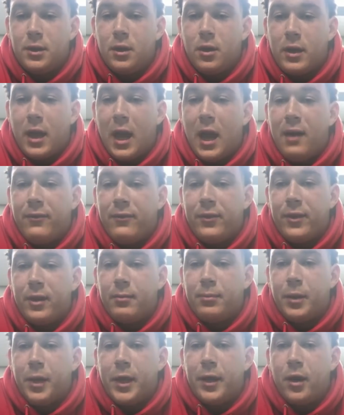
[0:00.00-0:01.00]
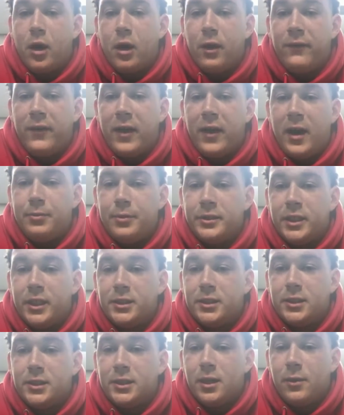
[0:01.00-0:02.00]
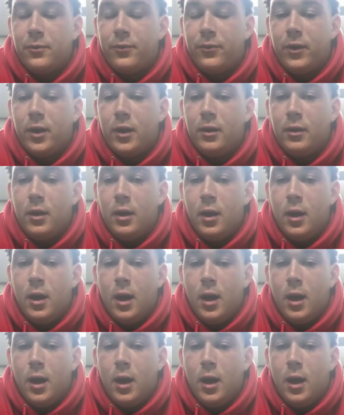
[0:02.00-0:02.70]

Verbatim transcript: you know, confident in playing all five positions up front.